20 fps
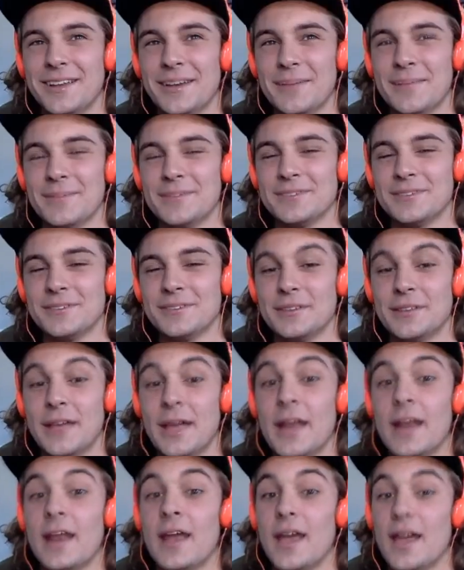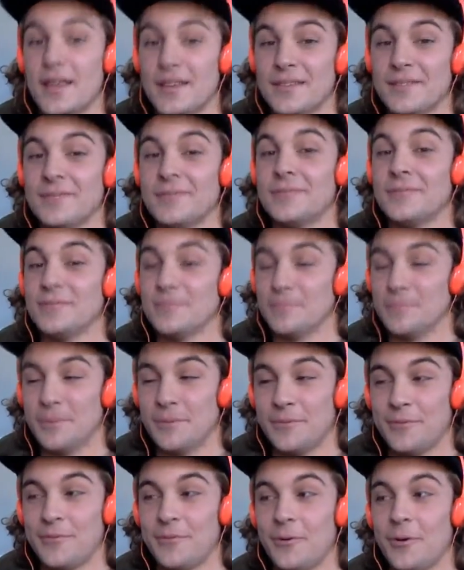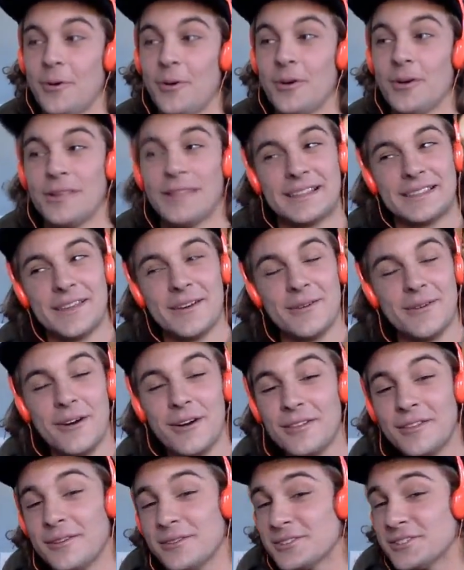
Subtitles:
episode. Then, hey, before like they're